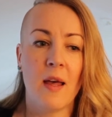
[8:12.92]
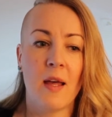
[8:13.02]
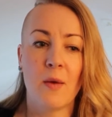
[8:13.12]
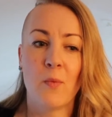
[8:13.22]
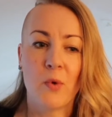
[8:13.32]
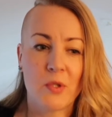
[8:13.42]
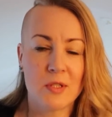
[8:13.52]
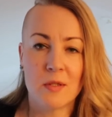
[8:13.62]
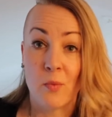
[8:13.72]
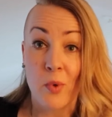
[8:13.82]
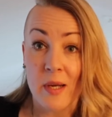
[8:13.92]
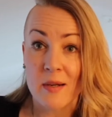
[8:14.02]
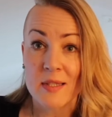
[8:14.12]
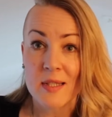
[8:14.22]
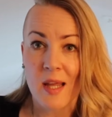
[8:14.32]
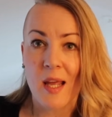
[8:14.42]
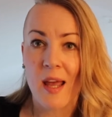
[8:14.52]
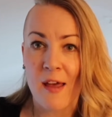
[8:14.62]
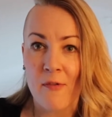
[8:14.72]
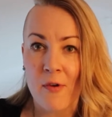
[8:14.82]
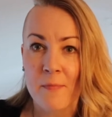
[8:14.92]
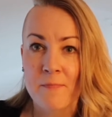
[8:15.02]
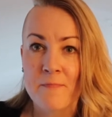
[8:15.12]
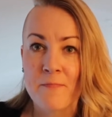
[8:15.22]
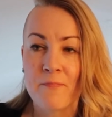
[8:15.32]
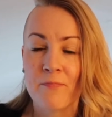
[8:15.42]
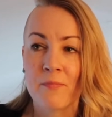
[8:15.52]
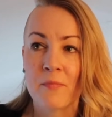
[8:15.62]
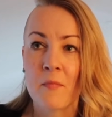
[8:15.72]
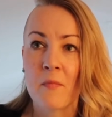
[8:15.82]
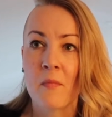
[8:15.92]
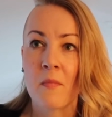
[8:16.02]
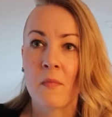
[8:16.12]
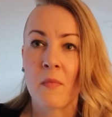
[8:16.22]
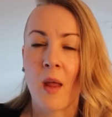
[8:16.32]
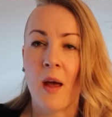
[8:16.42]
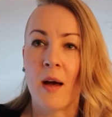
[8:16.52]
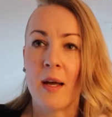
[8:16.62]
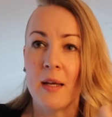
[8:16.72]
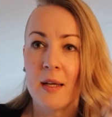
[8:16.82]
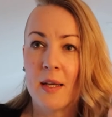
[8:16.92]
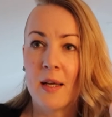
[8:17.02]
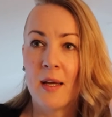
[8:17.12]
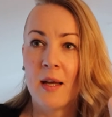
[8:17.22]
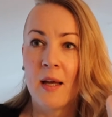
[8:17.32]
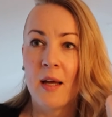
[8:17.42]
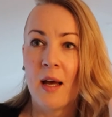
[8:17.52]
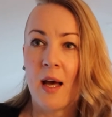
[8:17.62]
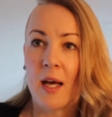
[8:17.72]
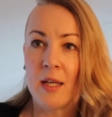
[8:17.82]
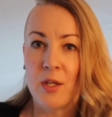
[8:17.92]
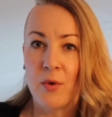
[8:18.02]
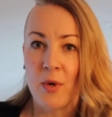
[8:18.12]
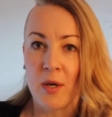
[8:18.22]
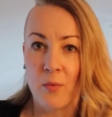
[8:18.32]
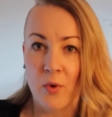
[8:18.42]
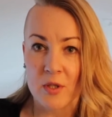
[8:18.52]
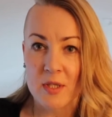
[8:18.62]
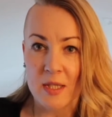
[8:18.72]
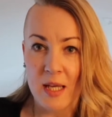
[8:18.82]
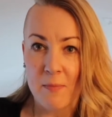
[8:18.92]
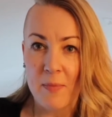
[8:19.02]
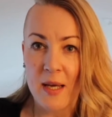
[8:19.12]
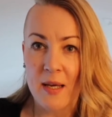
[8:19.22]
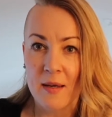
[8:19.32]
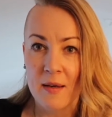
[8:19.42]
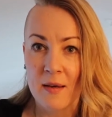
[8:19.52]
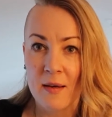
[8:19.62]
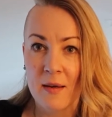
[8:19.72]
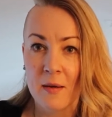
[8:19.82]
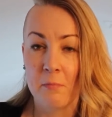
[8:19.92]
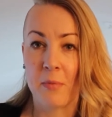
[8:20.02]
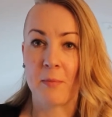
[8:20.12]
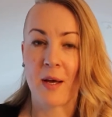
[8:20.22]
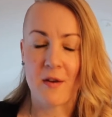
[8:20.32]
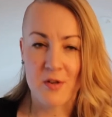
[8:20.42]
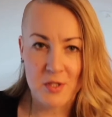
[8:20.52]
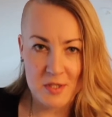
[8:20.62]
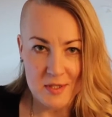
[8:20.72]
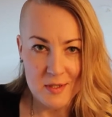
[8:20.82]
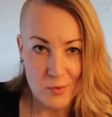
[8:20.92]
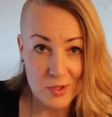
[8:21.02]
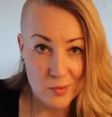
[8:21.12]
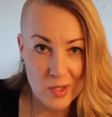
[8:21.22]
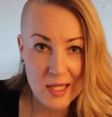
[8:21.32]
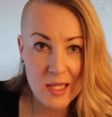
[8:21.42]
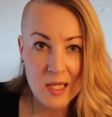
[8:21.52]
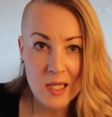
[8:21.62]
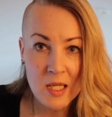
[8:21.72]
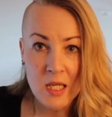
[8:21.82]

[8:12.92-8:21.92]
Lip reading: It was the weirdest thing ever. I knew I was sleeping, but my consciousness was awake.